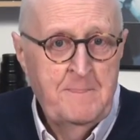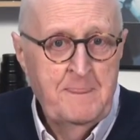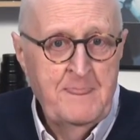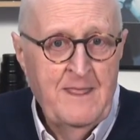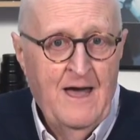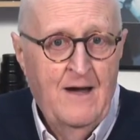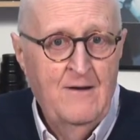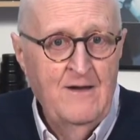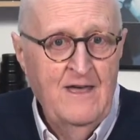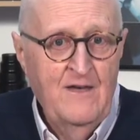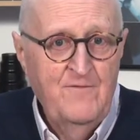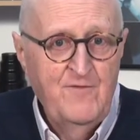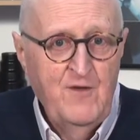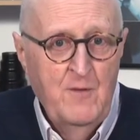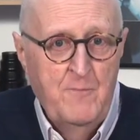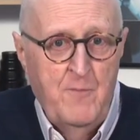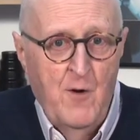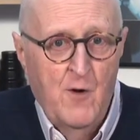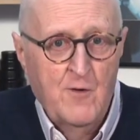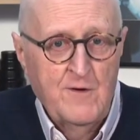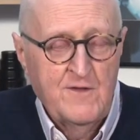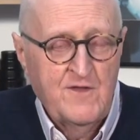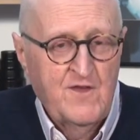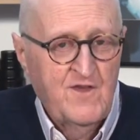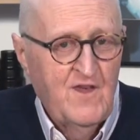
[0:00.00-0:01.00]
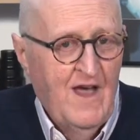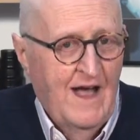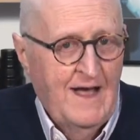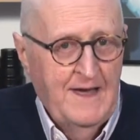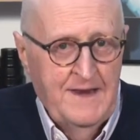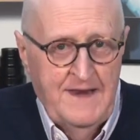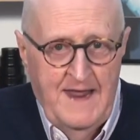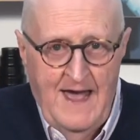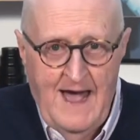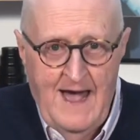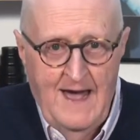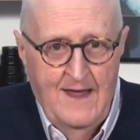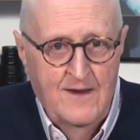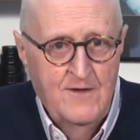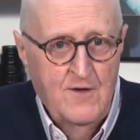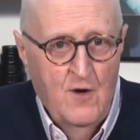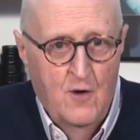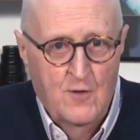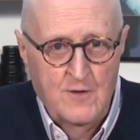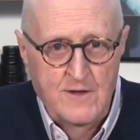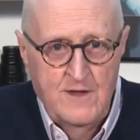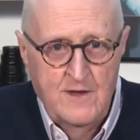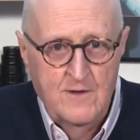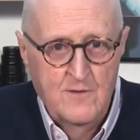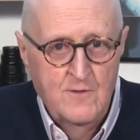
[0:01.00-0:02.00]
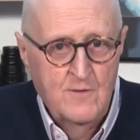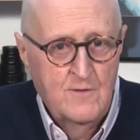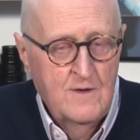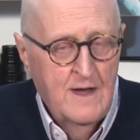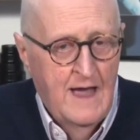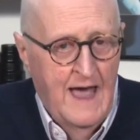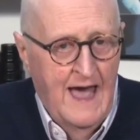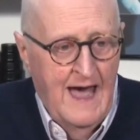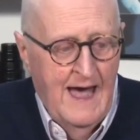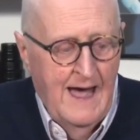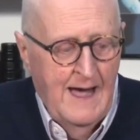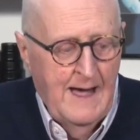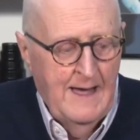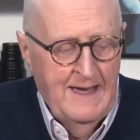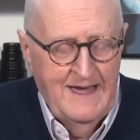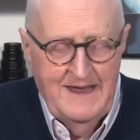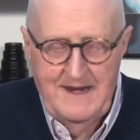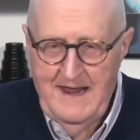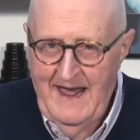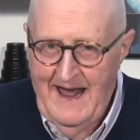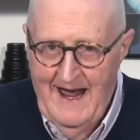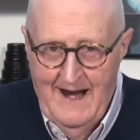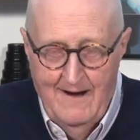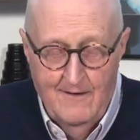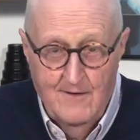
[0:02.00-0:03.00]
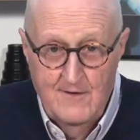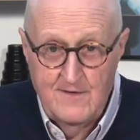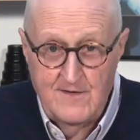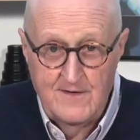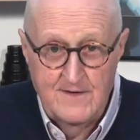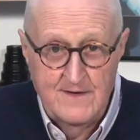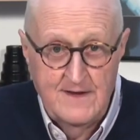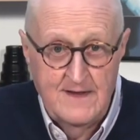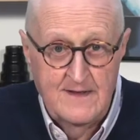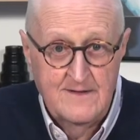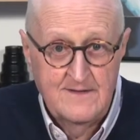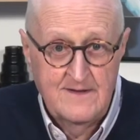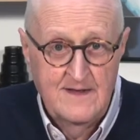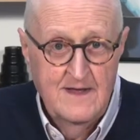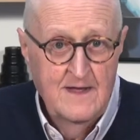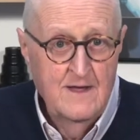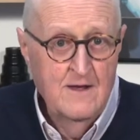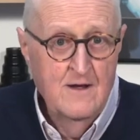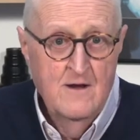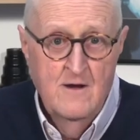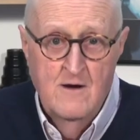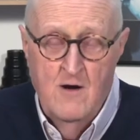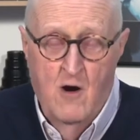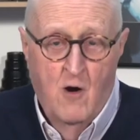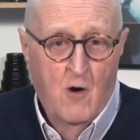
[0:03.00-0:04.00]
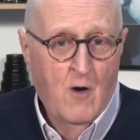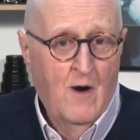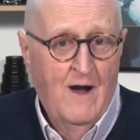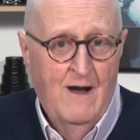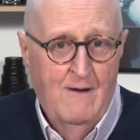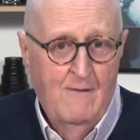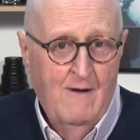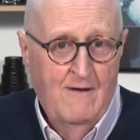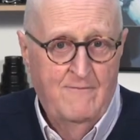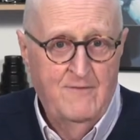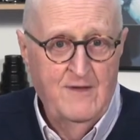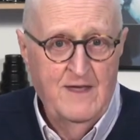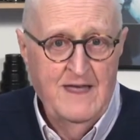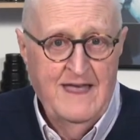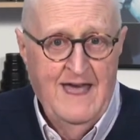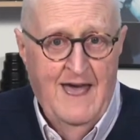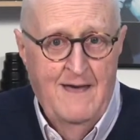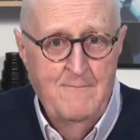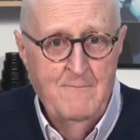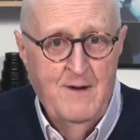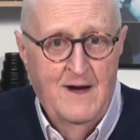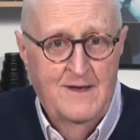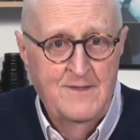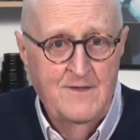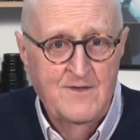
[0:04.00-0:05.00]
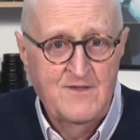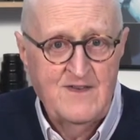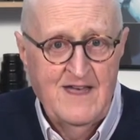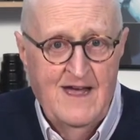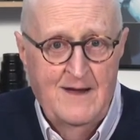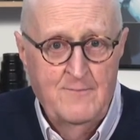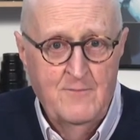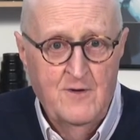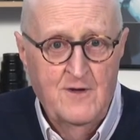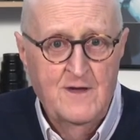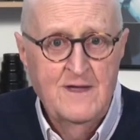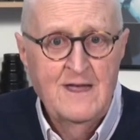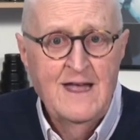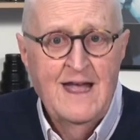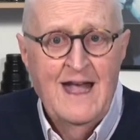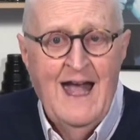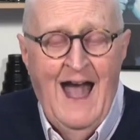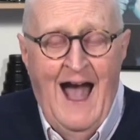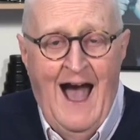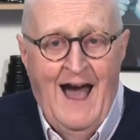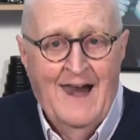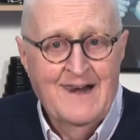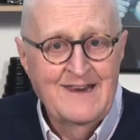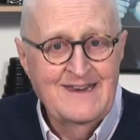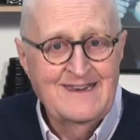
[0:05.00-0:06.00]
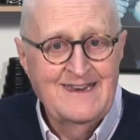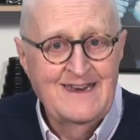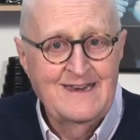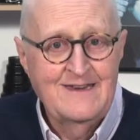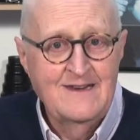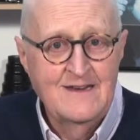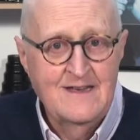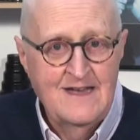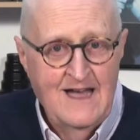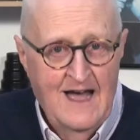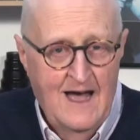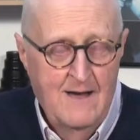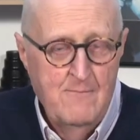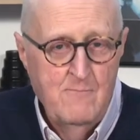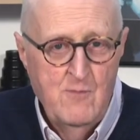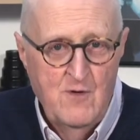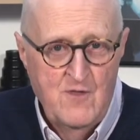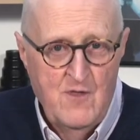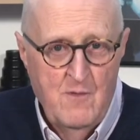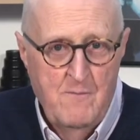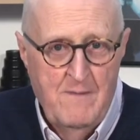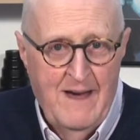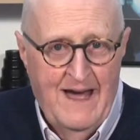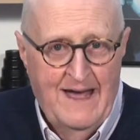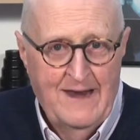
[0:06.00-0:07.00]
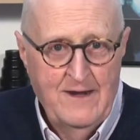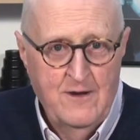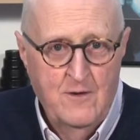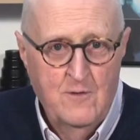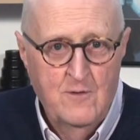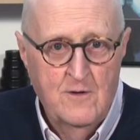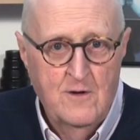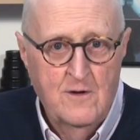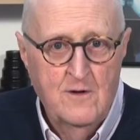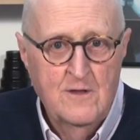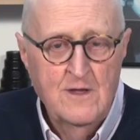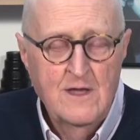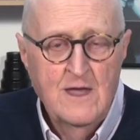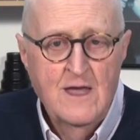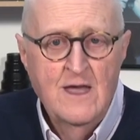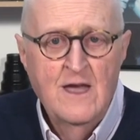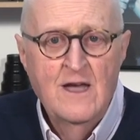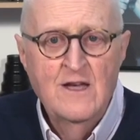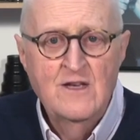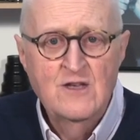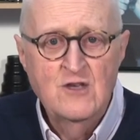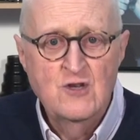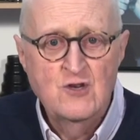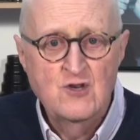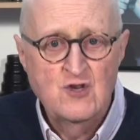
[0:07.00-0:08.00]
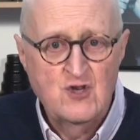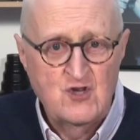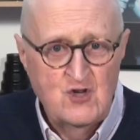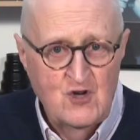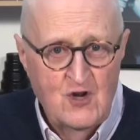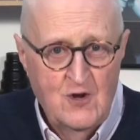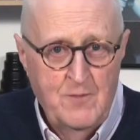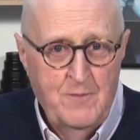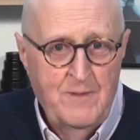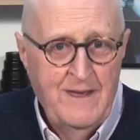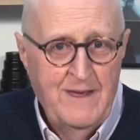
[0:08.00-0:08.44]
Now, if you bought it secondhand or you inherited it, or however you came by this camera, and it didn't come with a manual, you should